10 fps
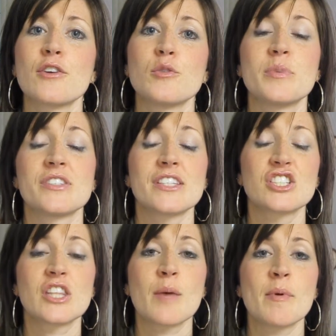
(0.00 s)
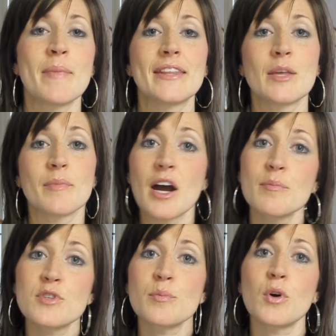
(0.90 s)
to position them and make them
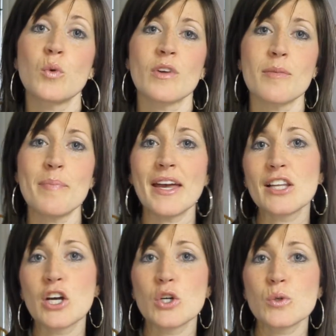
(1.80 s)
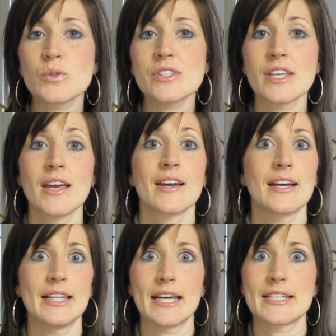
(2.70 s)
comfortable with pillows,
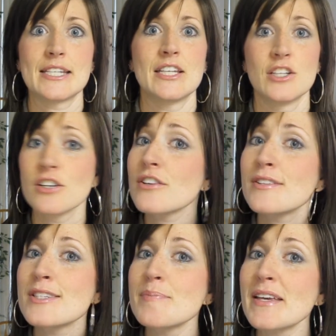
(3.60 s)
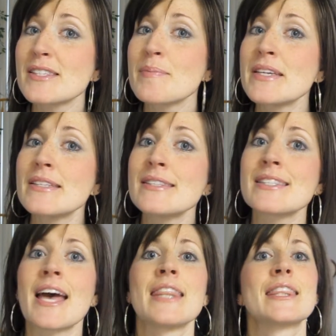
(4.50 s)
collecting urine
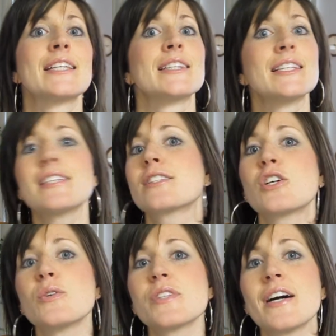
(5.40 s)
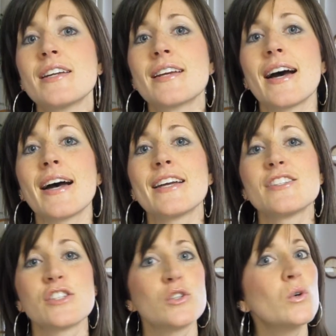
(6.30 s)
specimens, and the list goes on,
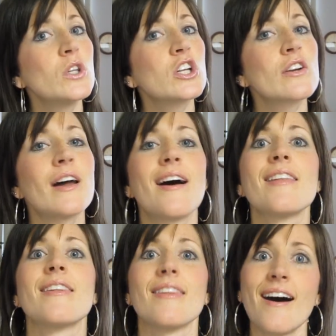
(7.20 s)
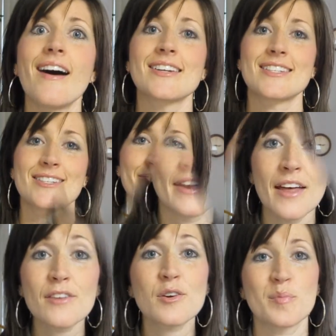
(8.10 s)
guys. You'll learn a lot.
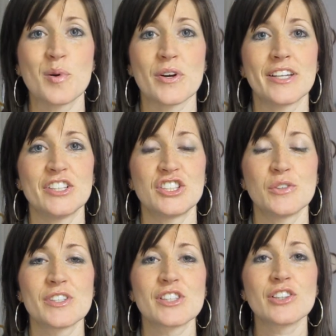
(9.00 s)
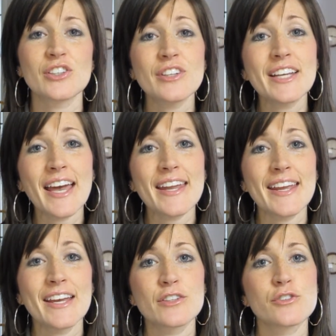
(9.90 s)
Another important issue is learning how to
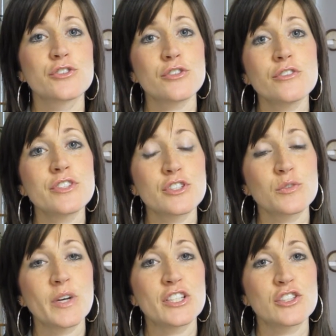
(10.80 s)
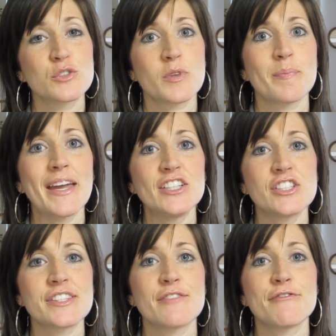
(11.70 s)
handle certain situations with
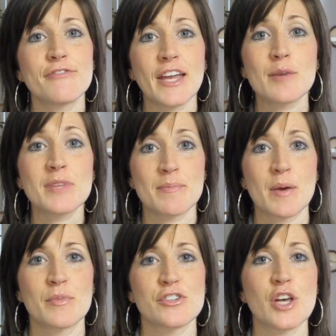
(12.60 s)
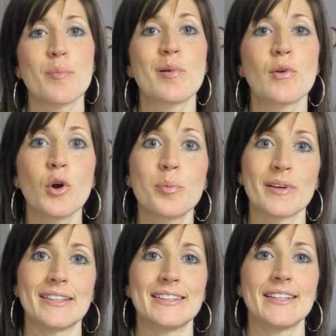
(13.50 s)
patients and family members
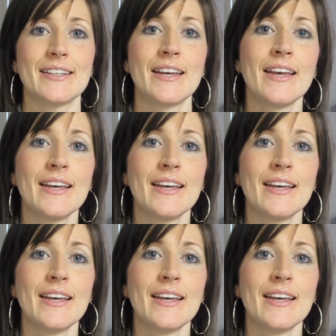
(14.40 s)
appropriately.